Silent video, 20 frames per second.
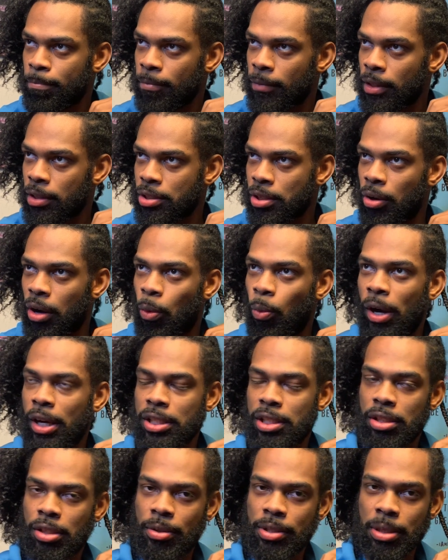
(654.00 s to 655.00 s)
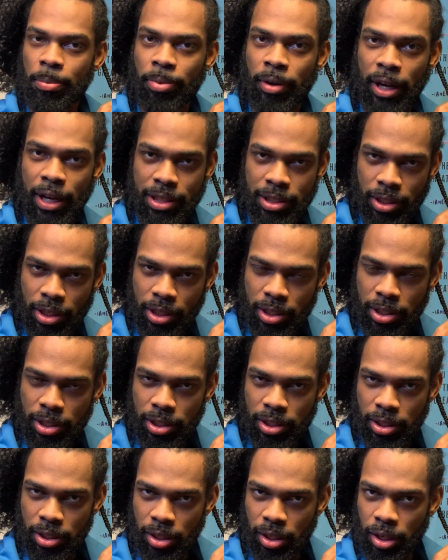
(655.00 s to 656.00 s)
So a wash and go is a
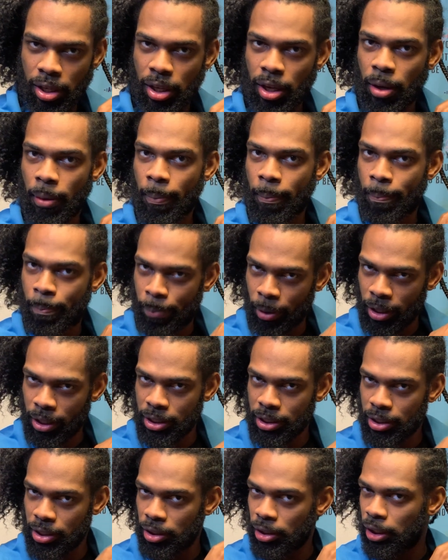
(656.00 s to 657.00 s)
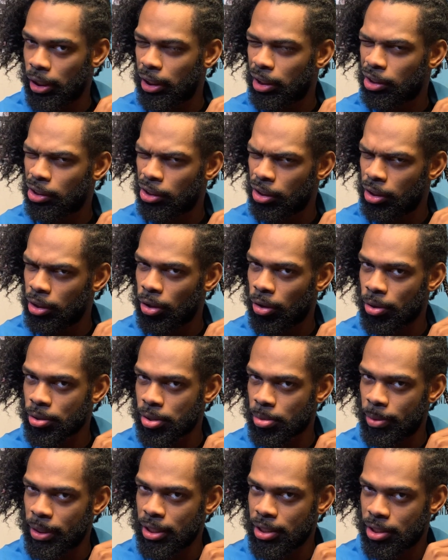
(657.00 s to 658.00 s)
process, but it could also
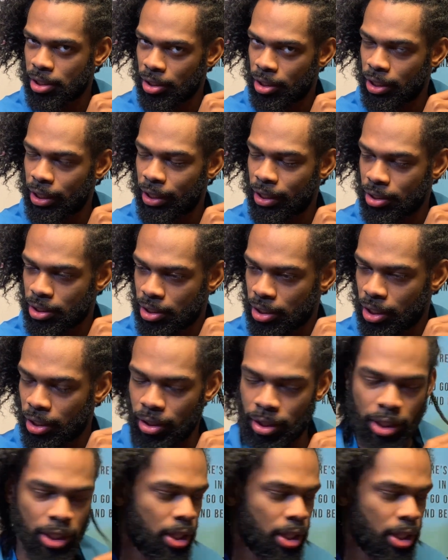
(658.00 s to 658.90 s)
be considered a hairstyle.